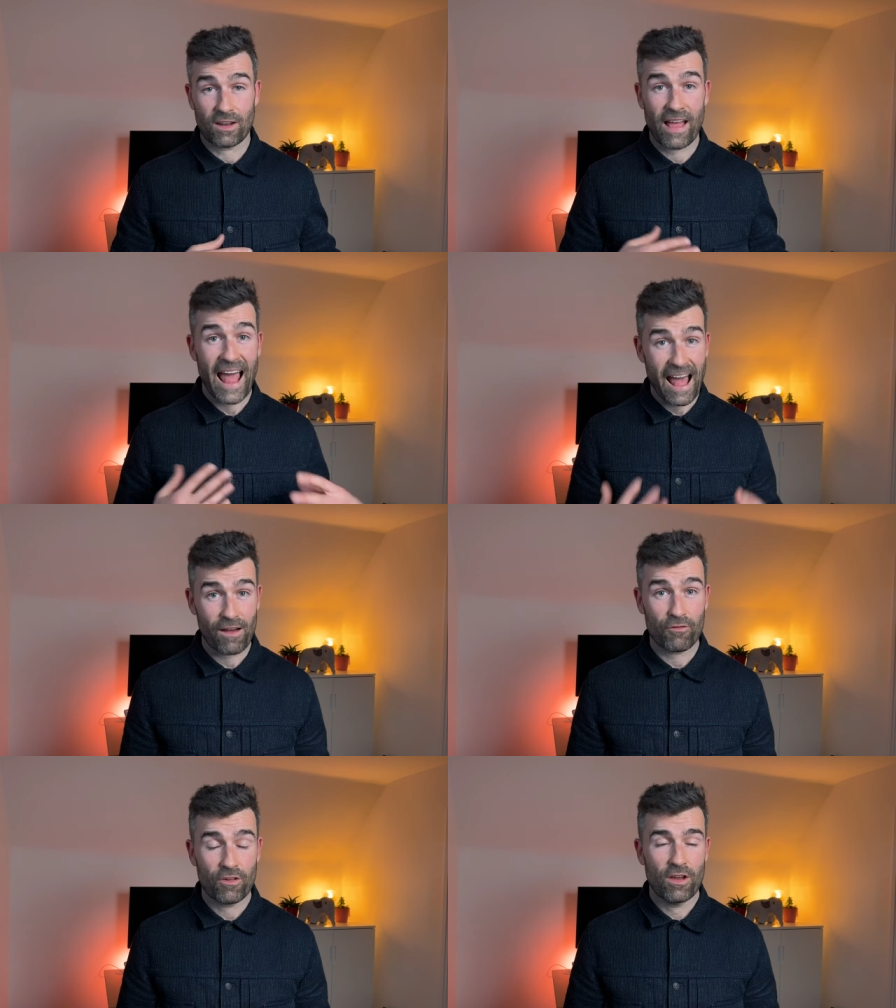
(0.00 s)
I
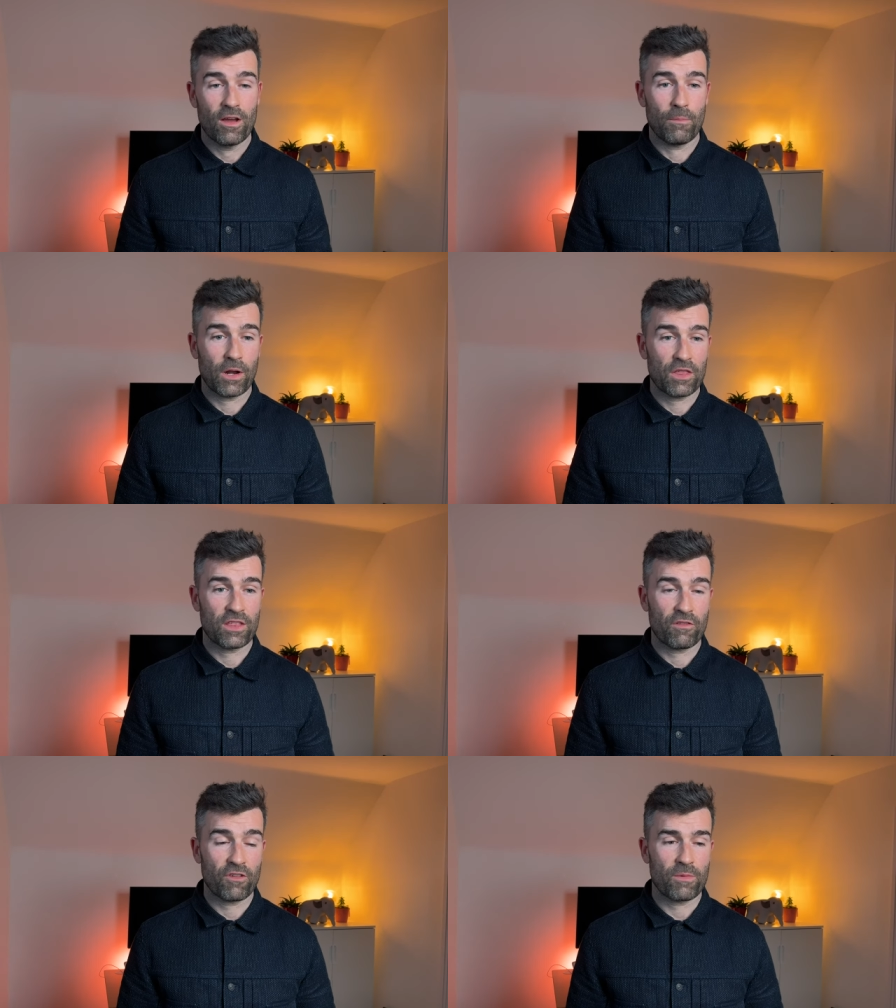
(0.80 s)
have, but I
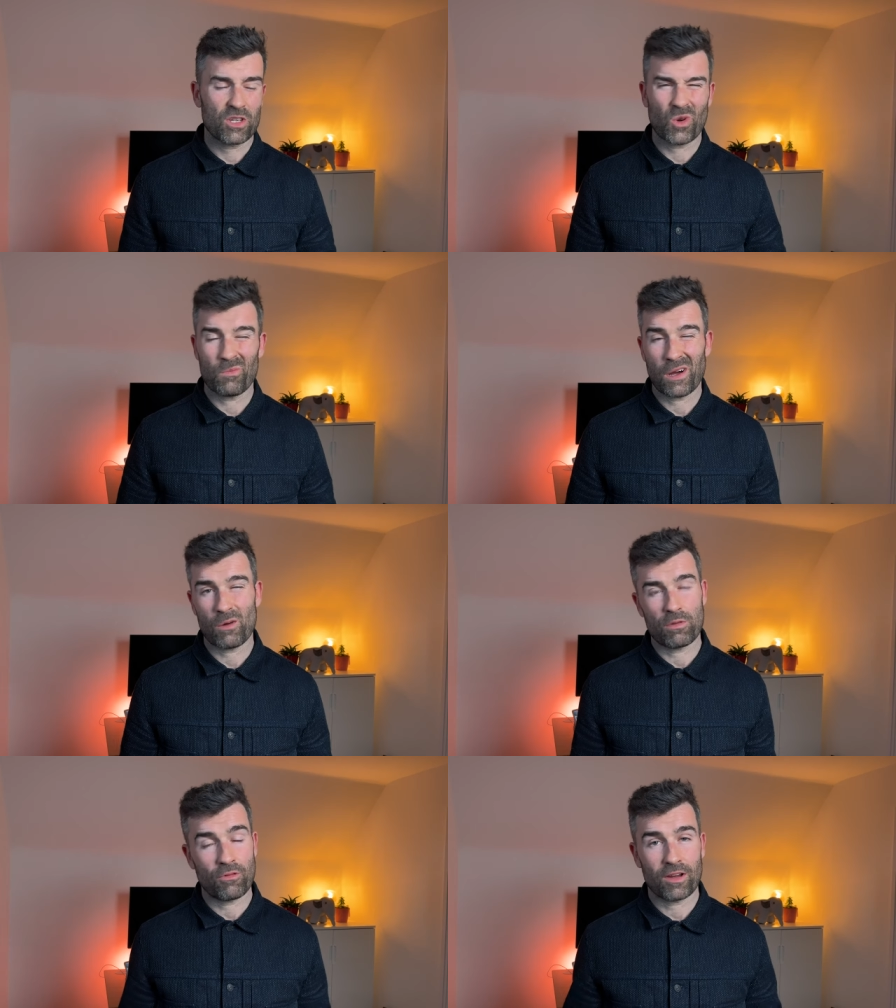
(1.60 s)
think they're very much on par
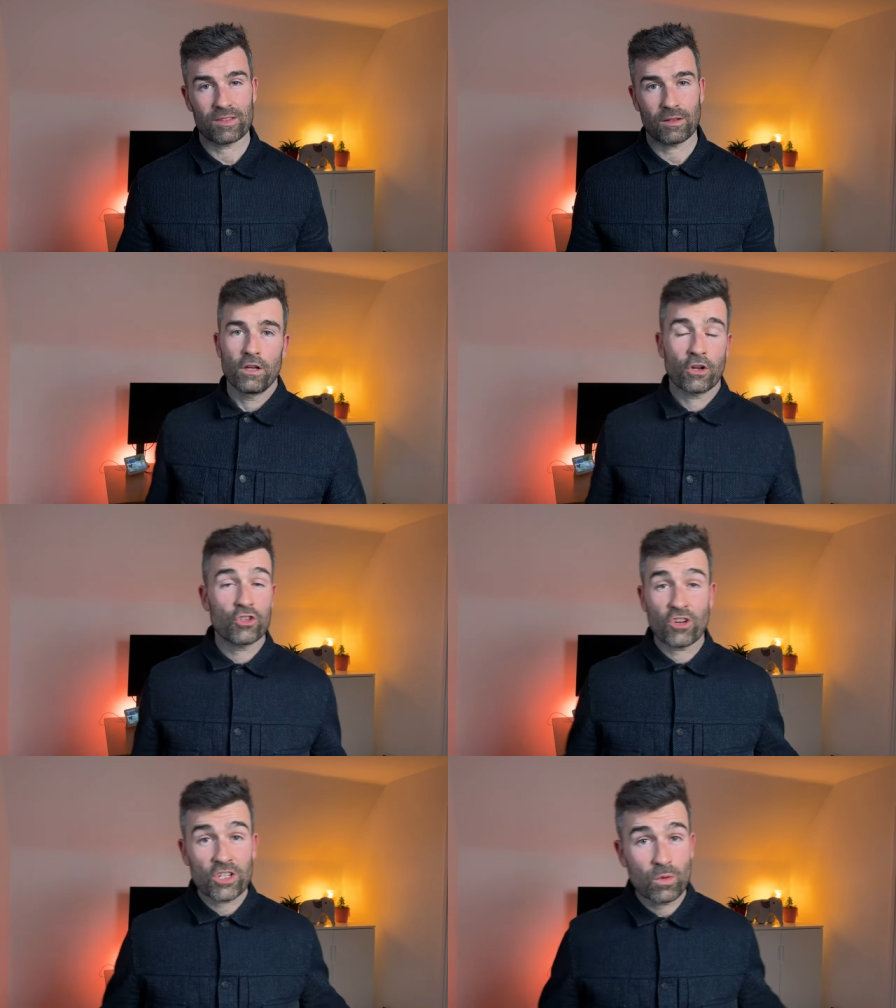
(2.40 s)
with pricing.
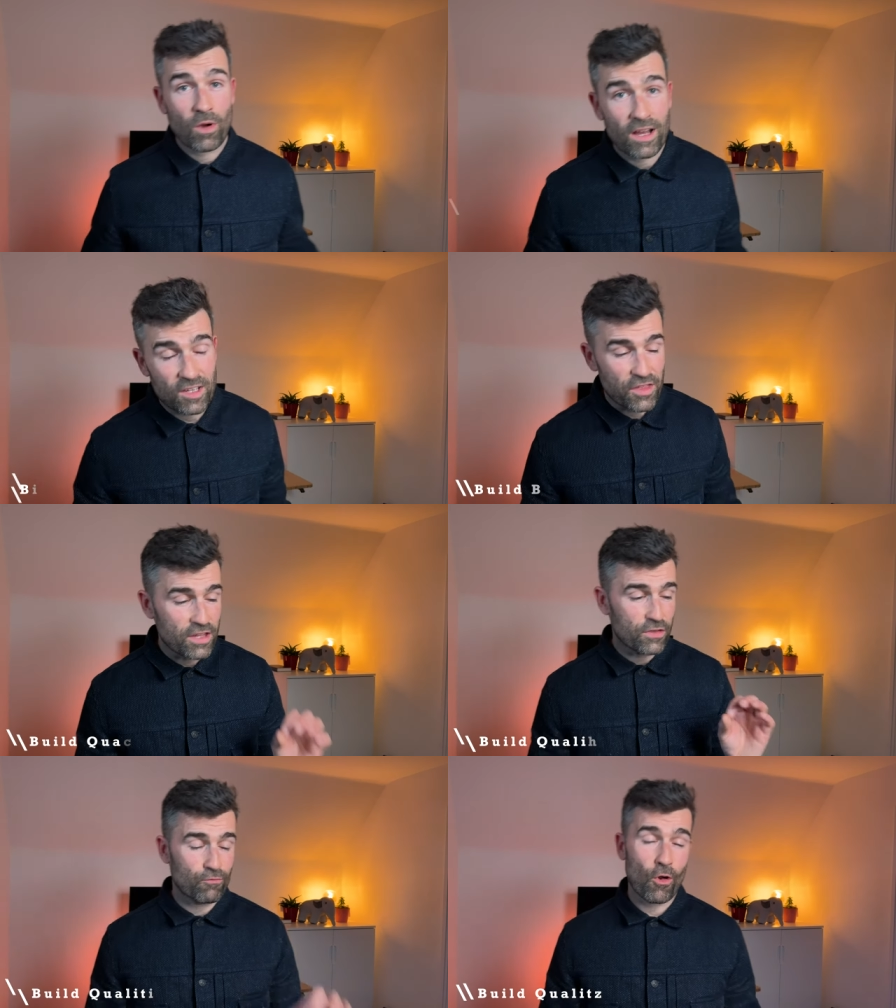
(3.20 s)
Construction wise, I
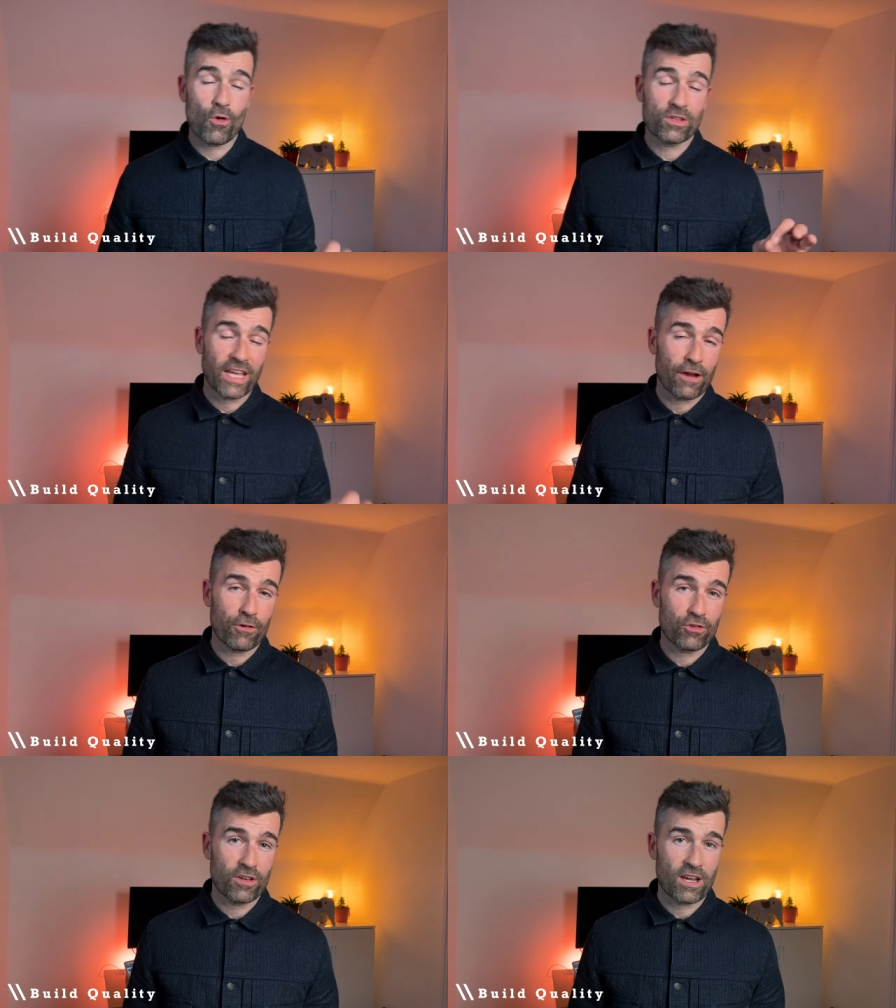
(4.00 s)
think the Rogue
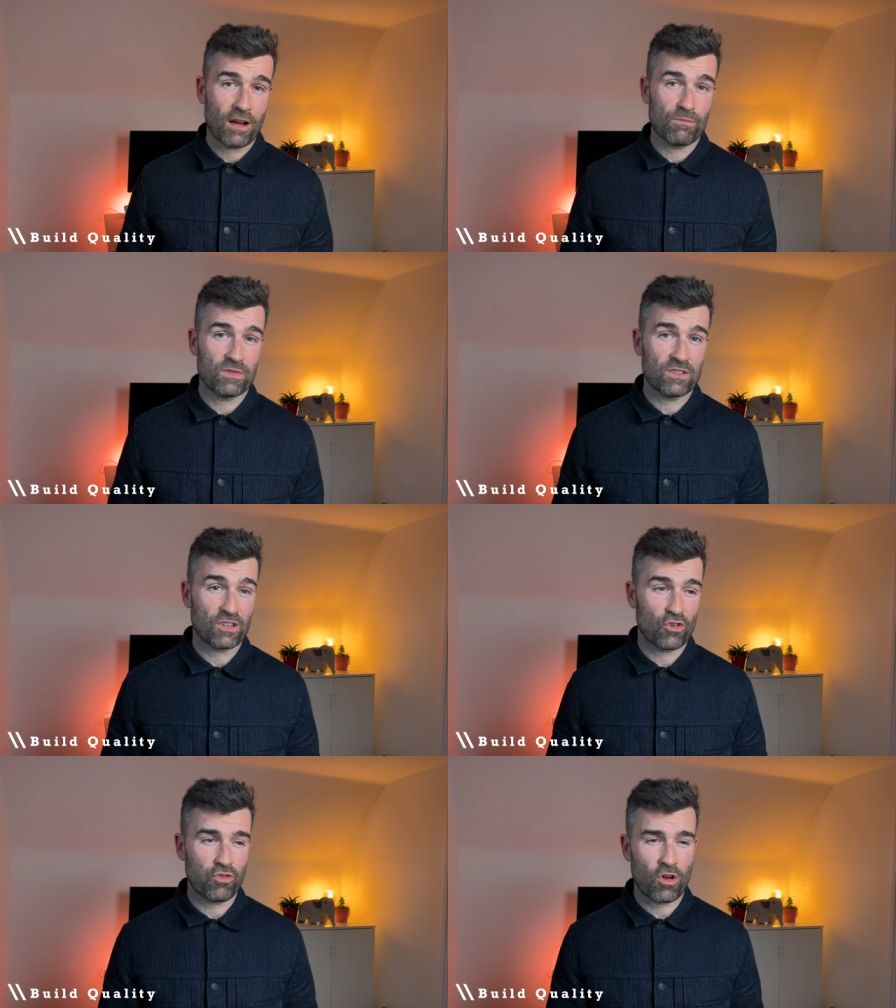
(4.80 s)
Territory comes
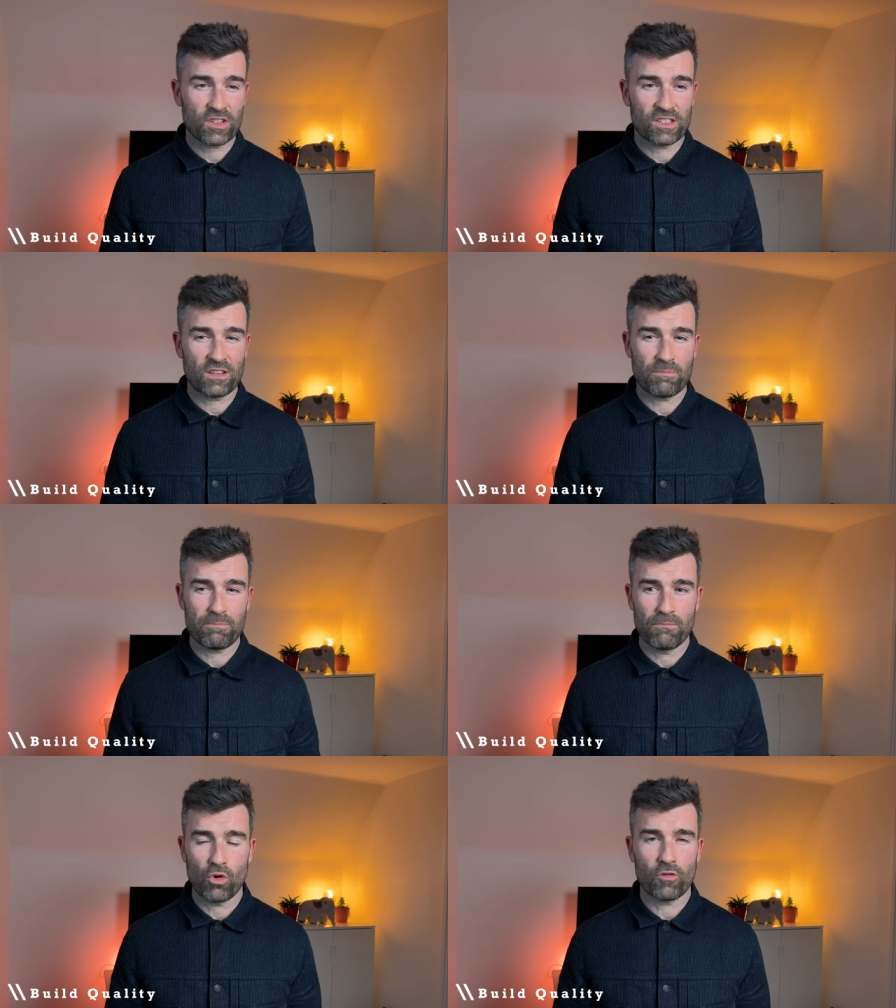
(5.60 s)
across as a
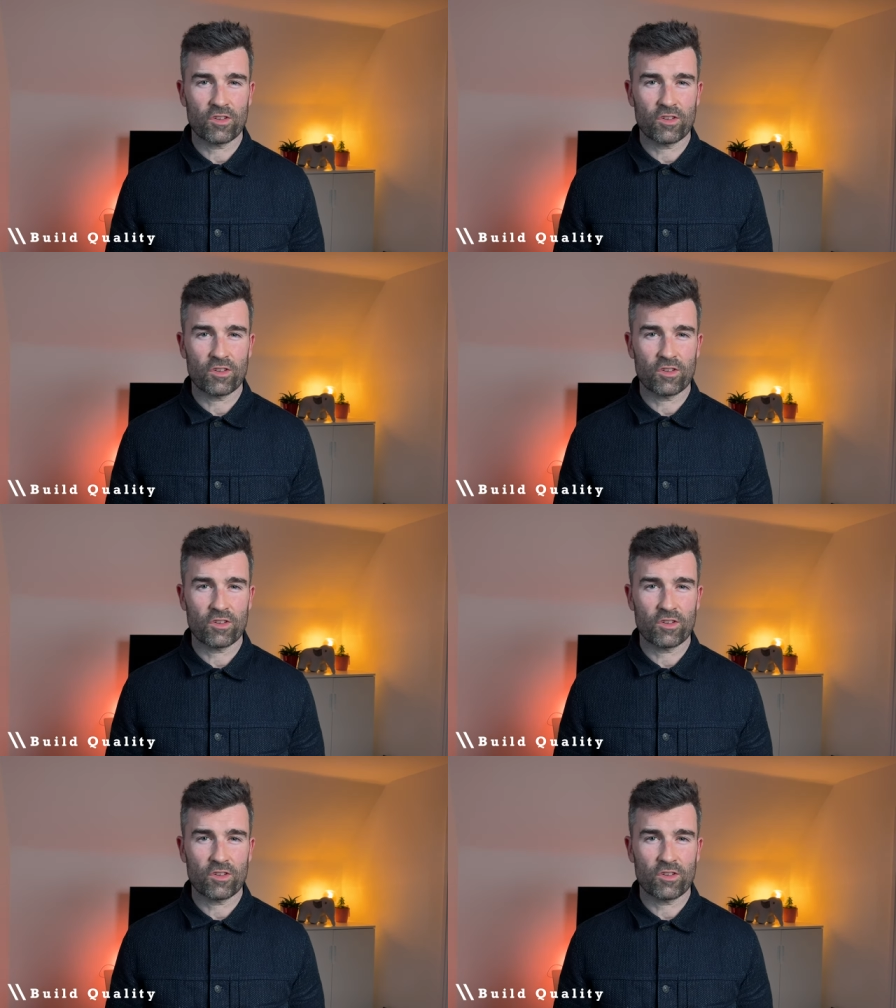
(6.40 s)
more of a